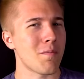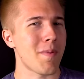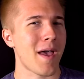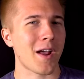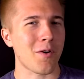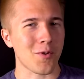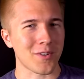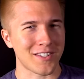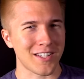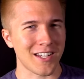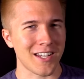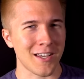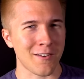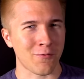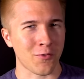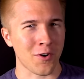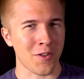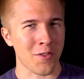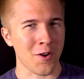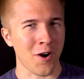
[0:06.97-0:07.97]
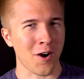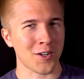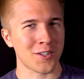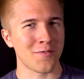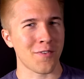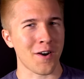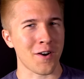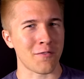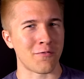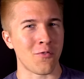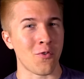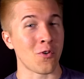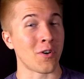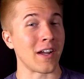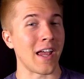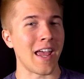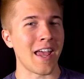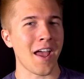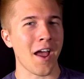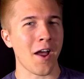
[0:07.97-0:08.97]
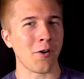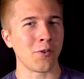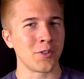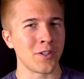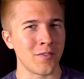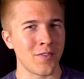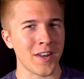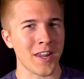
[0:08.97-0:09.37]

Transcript: we're back once again for another Hearts of Iron four A I only